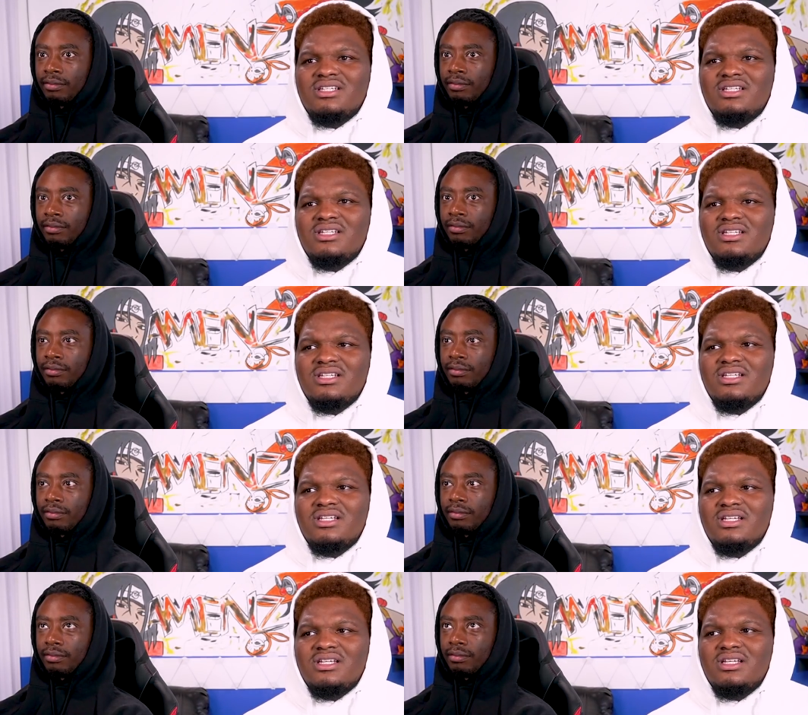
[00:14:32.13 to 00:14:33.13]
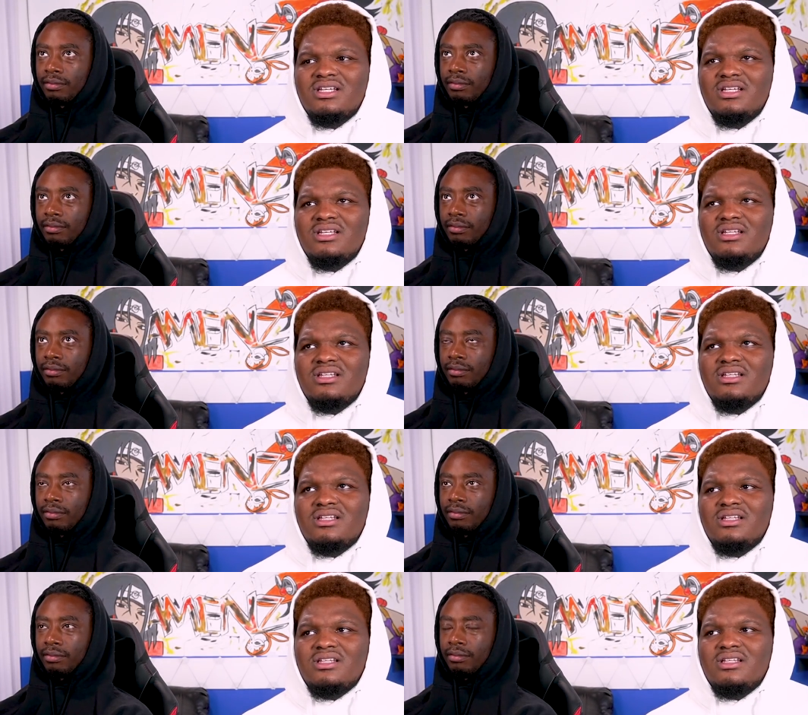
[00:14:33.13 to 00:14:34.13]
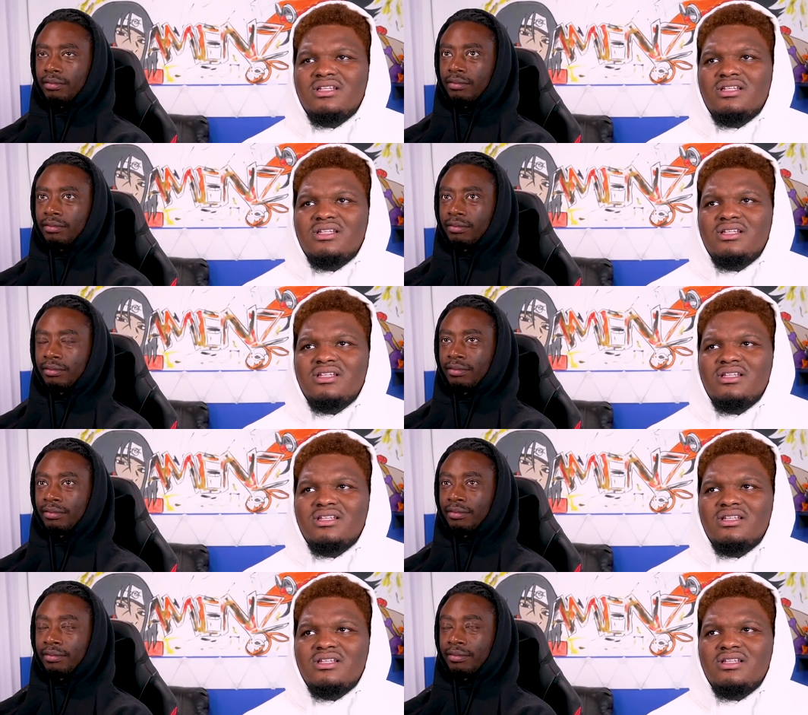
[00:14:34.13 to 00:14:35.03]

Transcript: No one is speaking in this clip.